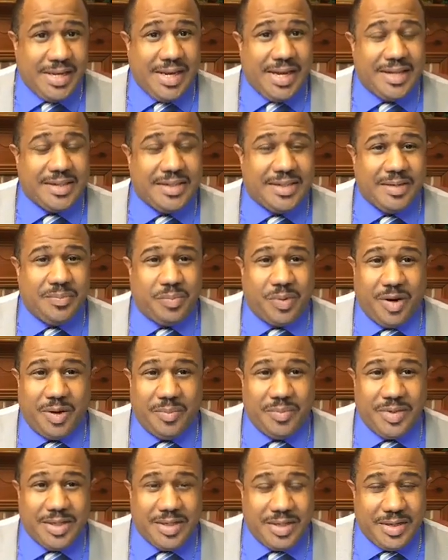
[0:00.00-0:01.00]
and the
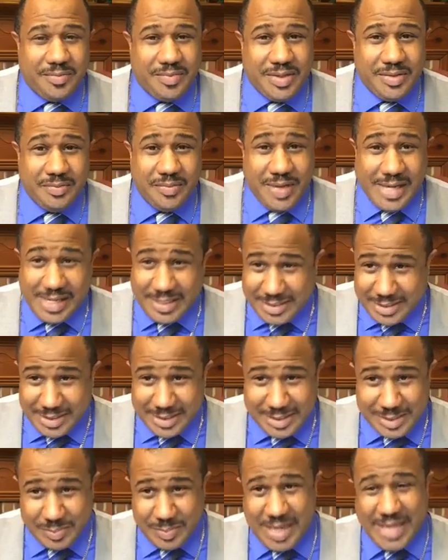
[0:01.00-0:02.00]
Department of
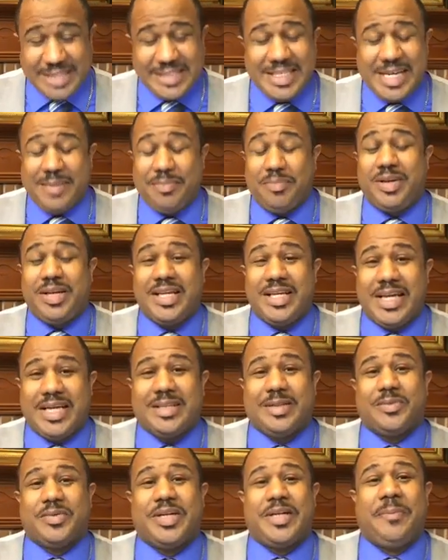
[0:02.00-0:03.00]
Evangelism has a
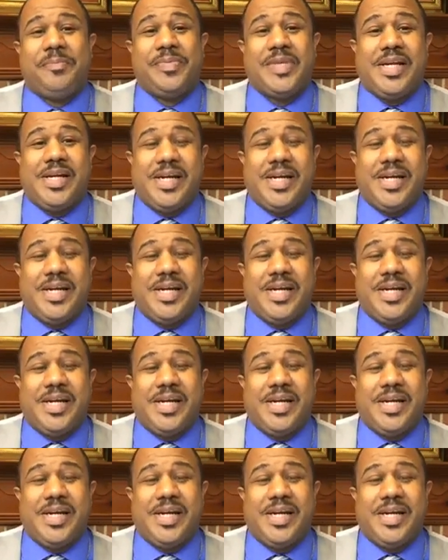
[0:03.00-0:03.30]
plethora